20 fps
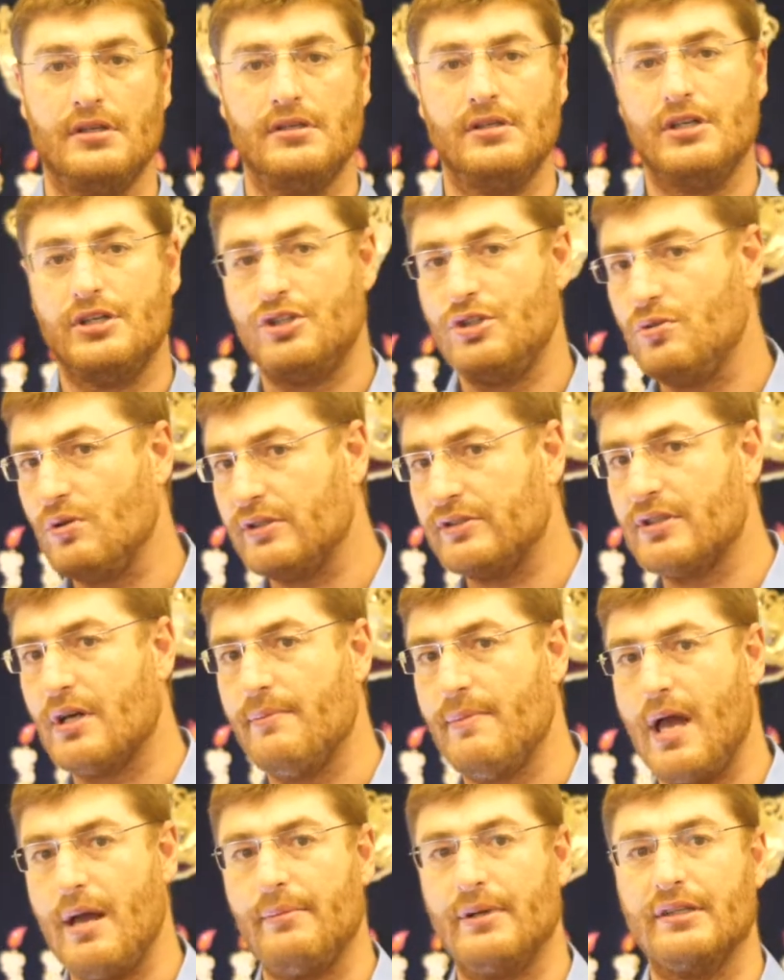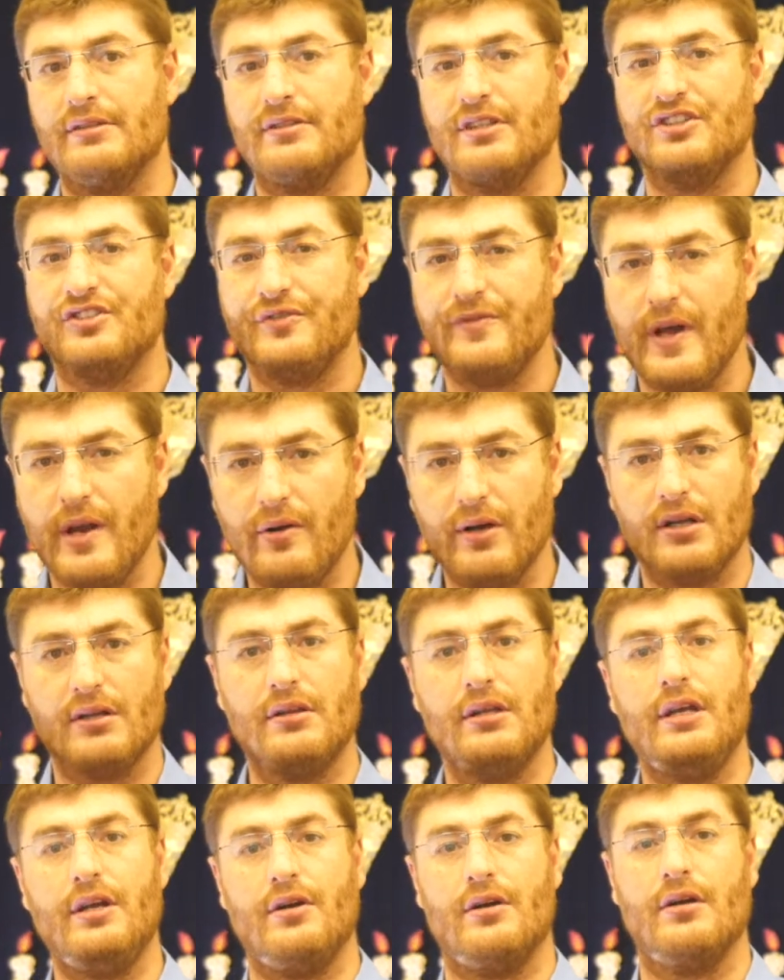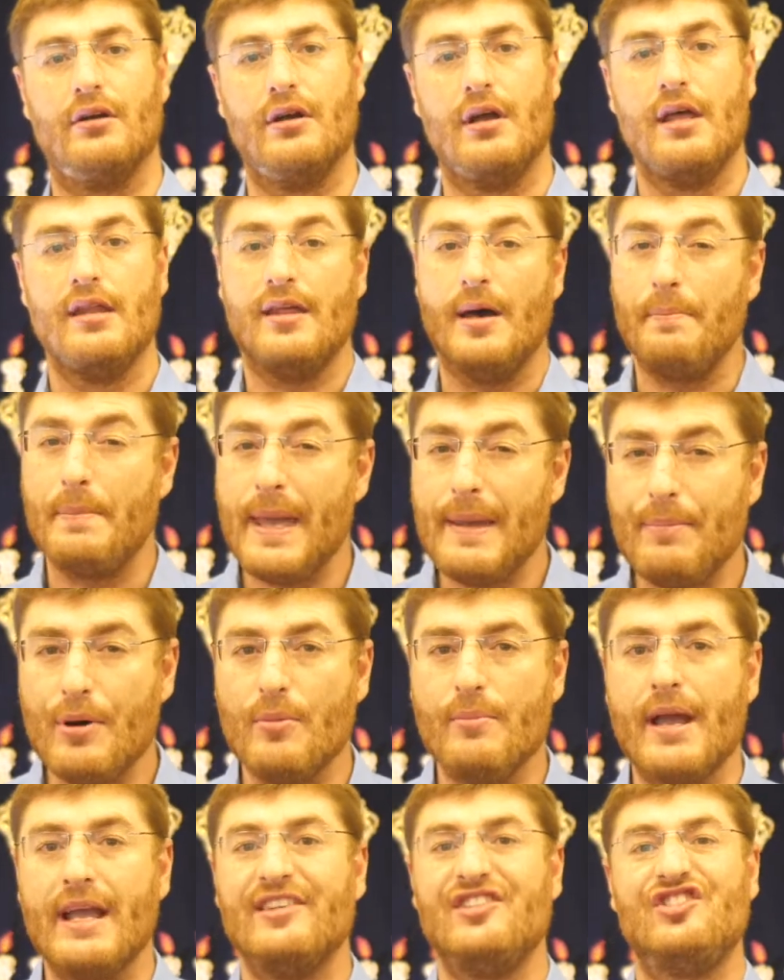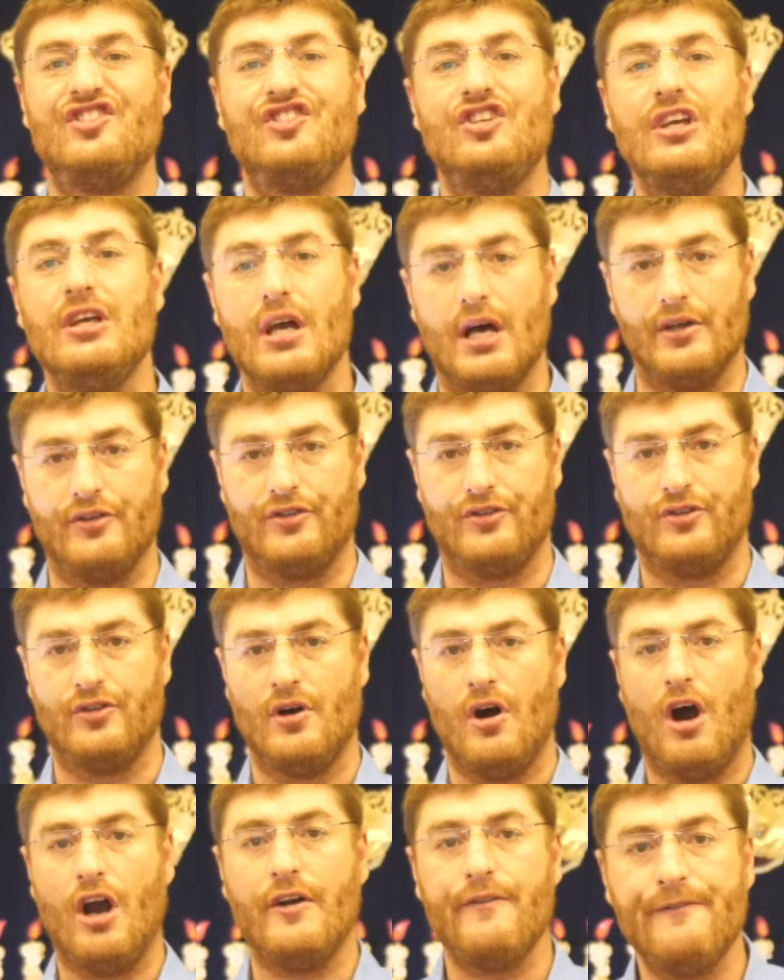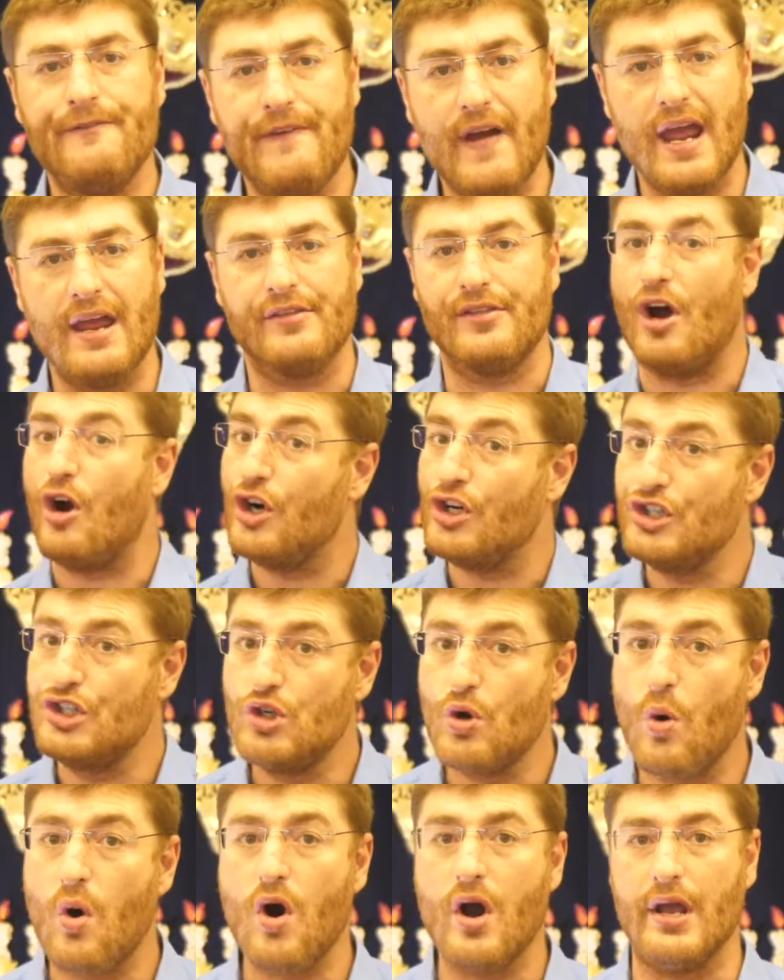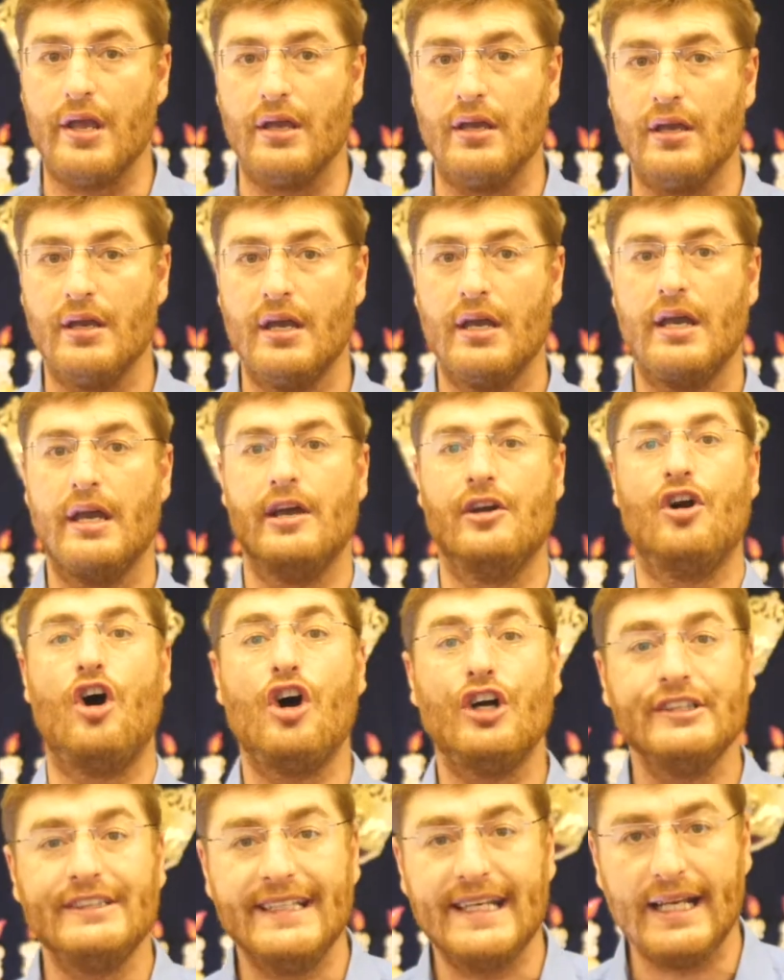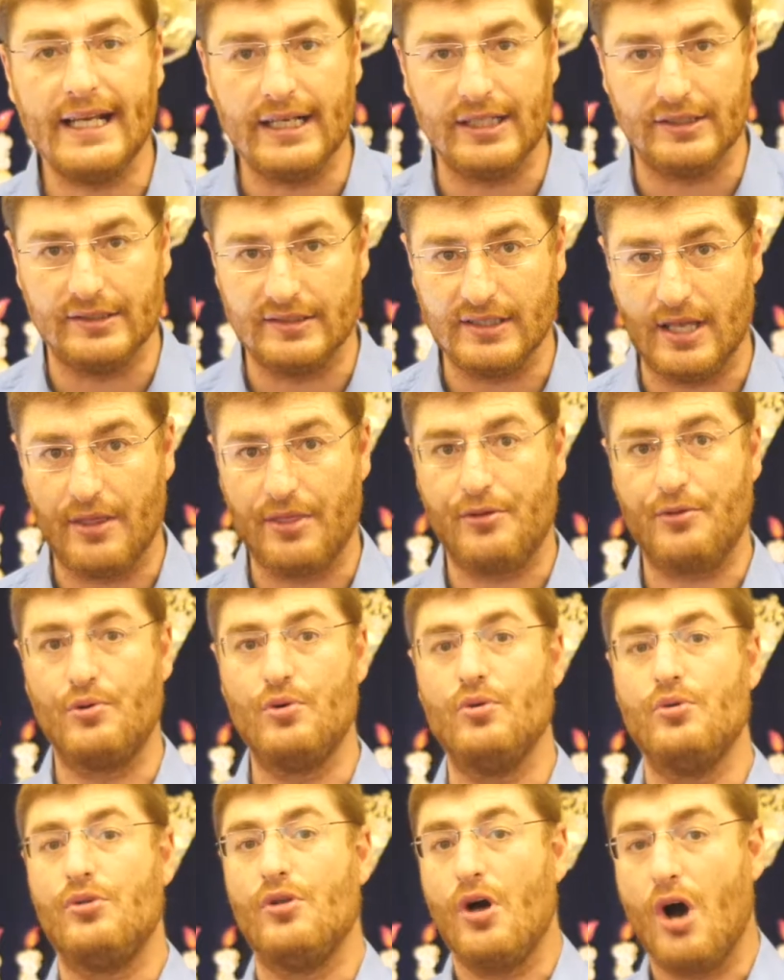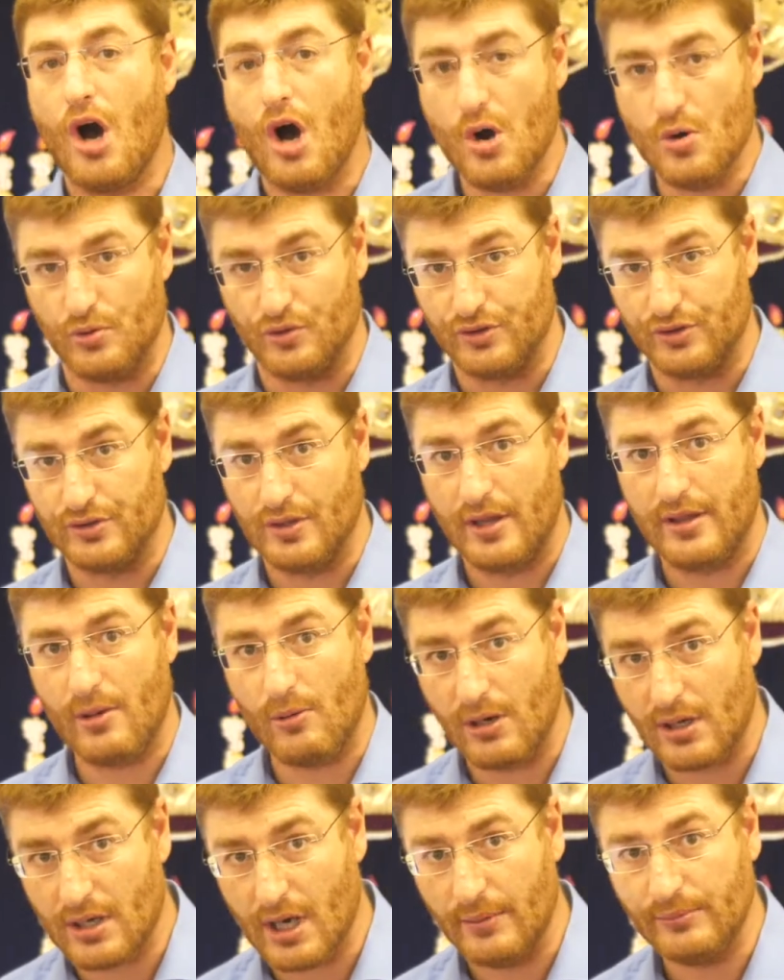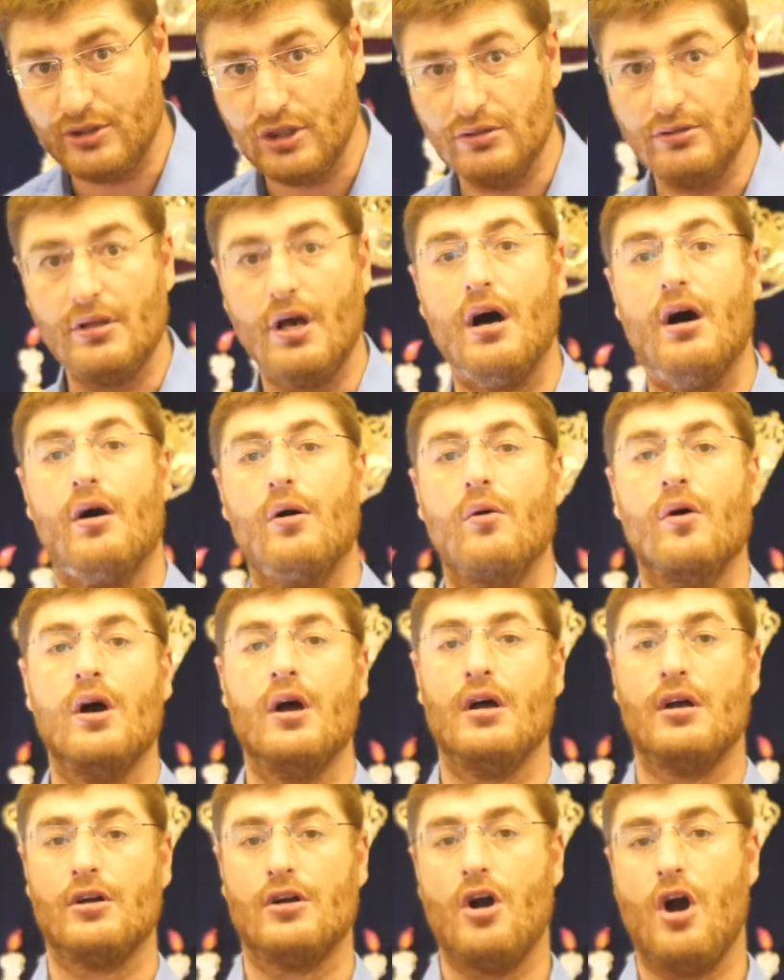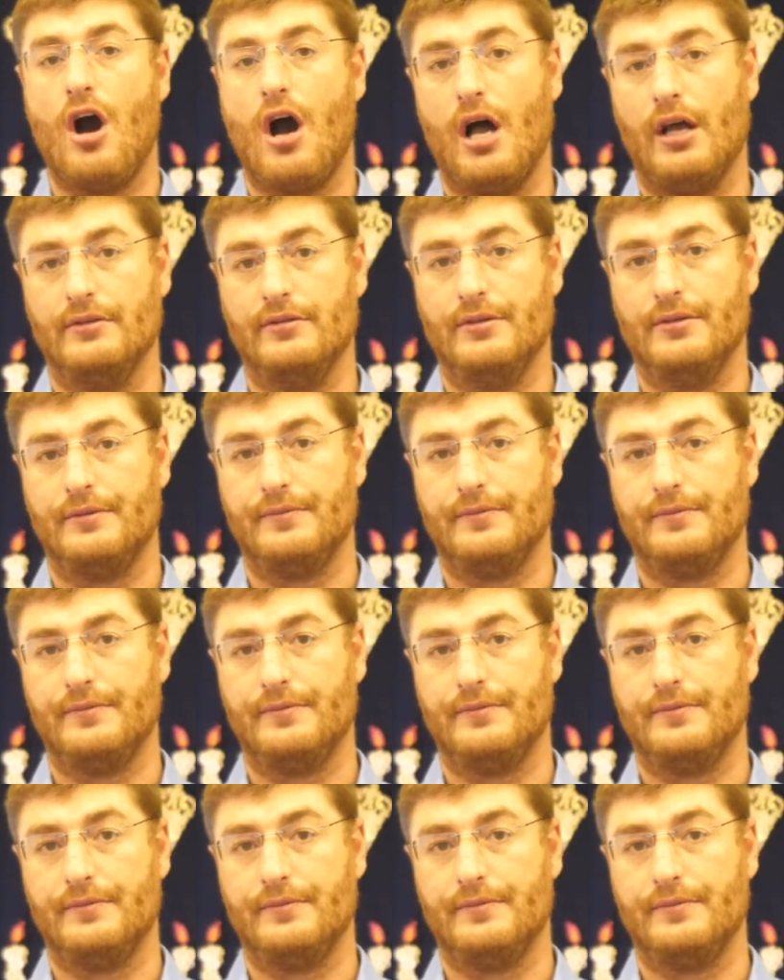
Yeshua's commandment is very clear, that people may see us, our faith, our joy, and our deeds, and through those they will come to know God.